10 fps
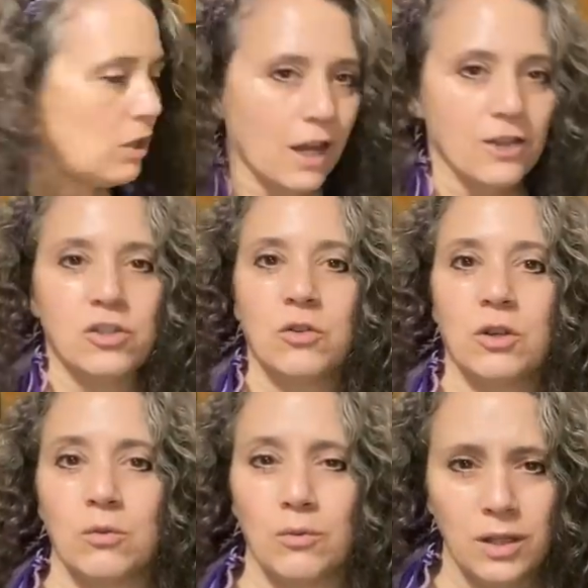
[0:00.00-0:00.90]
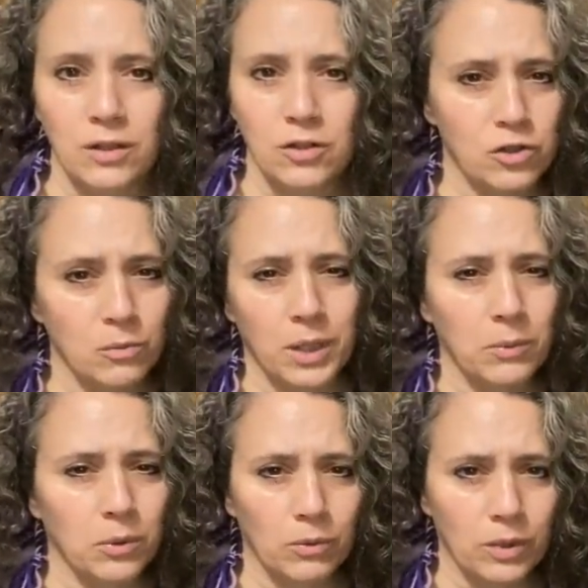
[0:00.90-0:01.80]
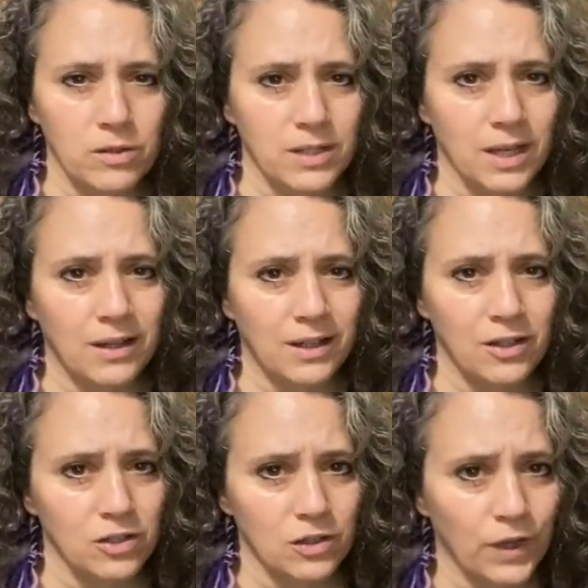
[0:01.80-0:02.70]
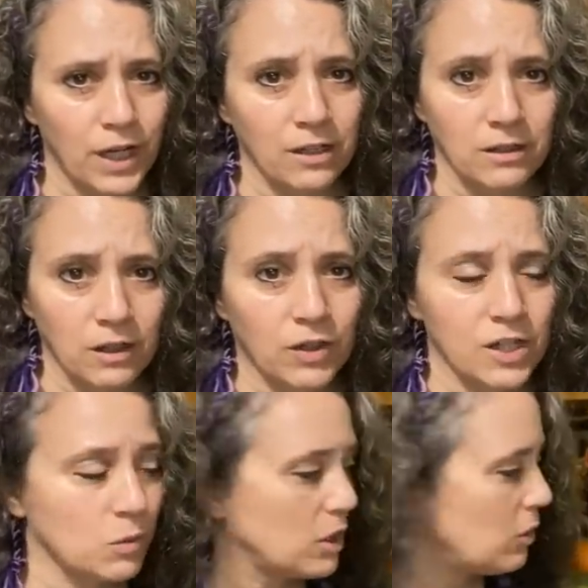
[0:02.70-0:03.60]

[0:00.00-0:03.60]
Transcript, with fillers: yes, you can re you should be able to reuse that honey just fine if that's what you